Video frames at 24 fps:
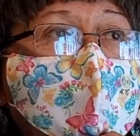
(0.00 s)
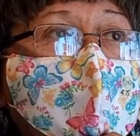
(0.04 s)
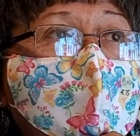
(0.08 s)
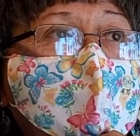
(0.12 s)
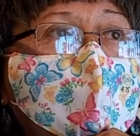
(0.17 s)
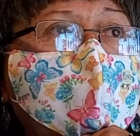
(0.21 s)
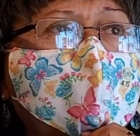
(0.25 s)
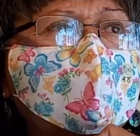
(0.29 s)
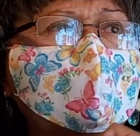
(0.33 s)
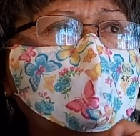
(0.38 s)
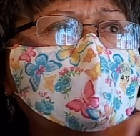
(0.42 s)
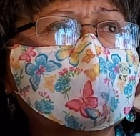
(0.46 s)

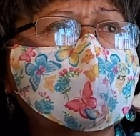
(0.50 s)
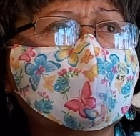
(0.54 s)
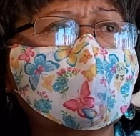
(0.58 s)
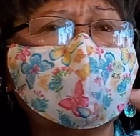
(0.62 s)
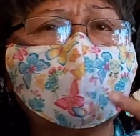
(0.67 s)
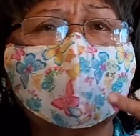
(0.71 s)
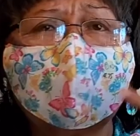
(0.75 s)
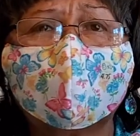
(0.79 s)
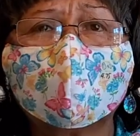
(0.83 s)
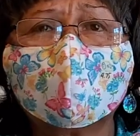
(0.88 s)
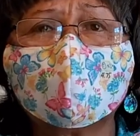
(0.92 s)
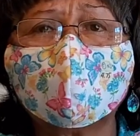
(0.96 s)
If say you
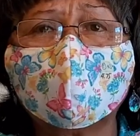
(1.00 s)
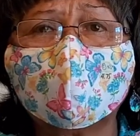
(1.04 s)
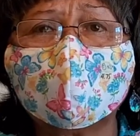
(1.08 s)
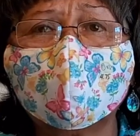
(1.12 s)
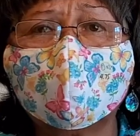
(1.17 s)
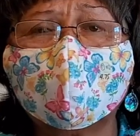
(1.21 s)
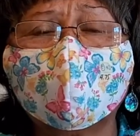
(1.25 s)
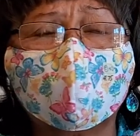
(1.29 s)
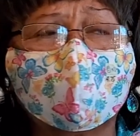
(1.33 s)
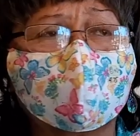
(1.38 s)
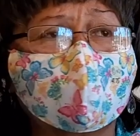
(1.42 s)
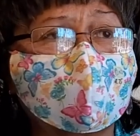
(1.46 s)
have to wear
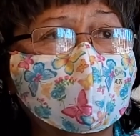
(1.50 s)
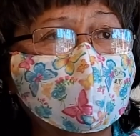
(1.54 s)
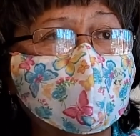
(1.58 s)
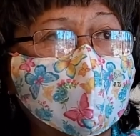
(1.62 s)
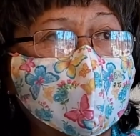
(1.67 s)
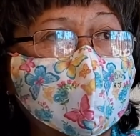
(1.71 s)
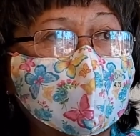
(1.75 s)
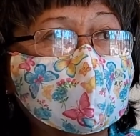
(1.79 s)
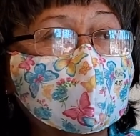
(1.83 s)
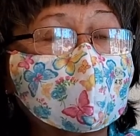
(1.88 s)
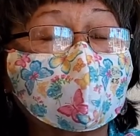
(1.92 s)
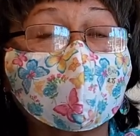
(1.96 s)
your
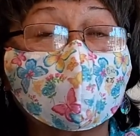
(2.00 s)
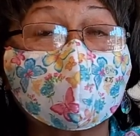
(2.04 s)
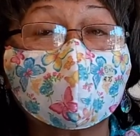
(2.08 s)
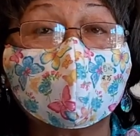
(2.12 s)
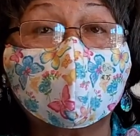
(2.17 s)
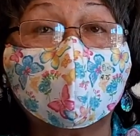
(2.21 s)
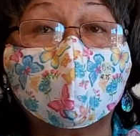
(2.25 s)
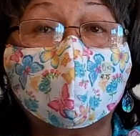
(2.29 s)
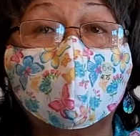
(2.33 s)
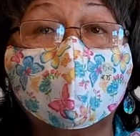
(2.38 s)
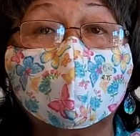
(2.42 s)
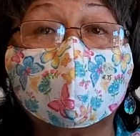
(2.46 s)
mask for a
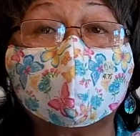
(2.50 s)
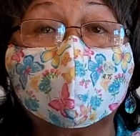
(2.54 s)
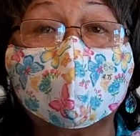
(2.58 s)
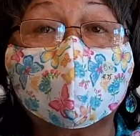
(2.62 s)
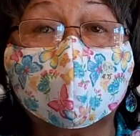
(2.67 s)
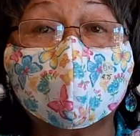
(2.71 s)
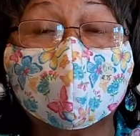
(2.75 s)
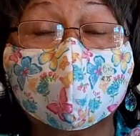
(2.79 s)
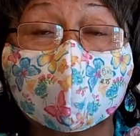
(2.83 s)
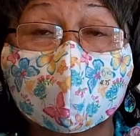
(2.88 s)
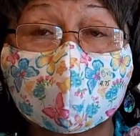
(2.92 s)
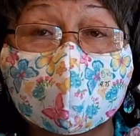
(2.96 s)
long
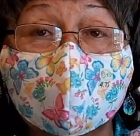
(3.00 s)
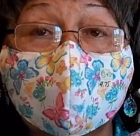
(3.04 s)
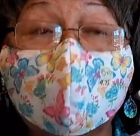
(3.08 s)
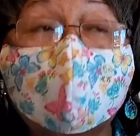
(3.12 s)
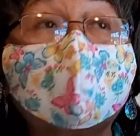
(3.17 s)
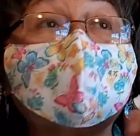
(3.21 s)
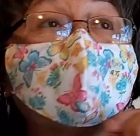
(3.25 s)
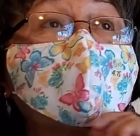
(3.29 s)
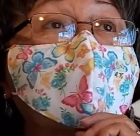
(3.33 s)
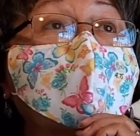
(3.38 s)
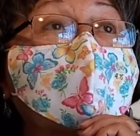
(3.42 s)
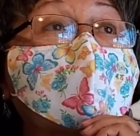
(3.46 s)
period of
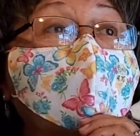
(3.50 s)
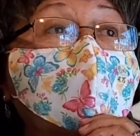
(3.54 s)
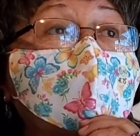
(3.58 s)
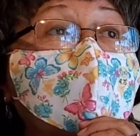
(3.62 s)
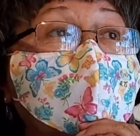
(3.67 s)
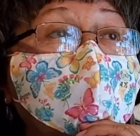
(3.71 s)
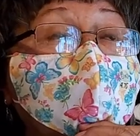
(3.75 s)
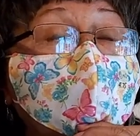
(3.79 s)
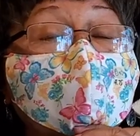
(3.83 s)
time,